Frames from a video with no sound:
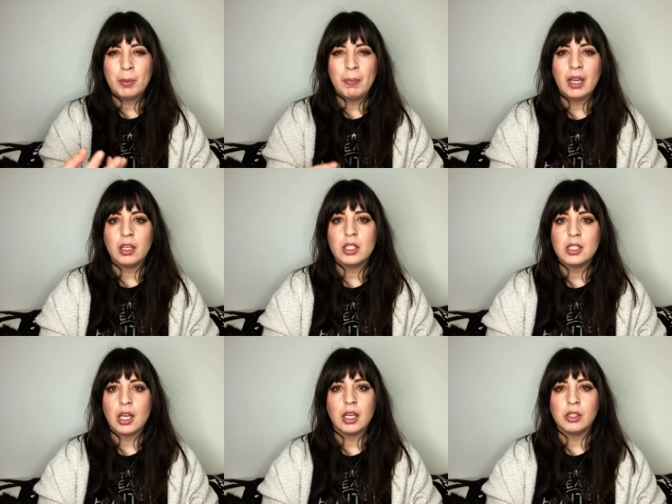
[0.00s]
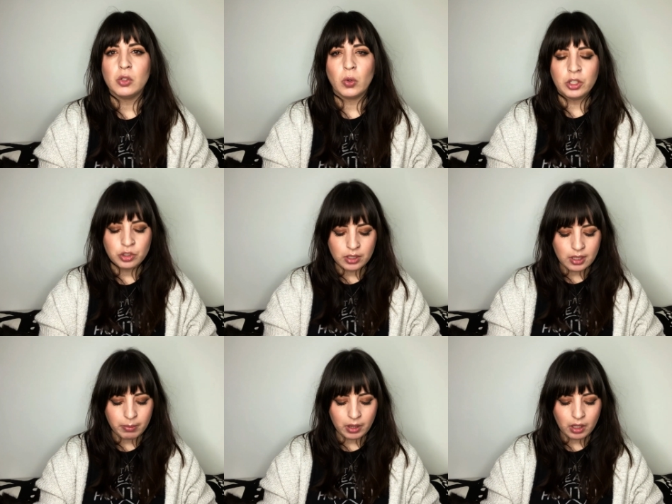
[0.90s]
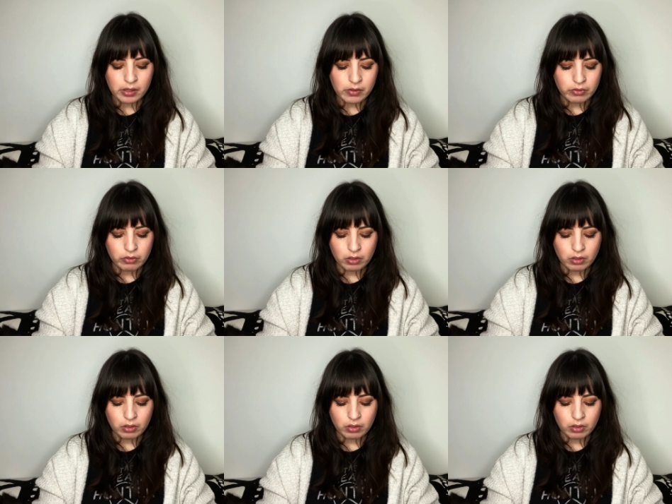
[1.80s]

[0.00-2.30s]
pinks and oranges, I believe.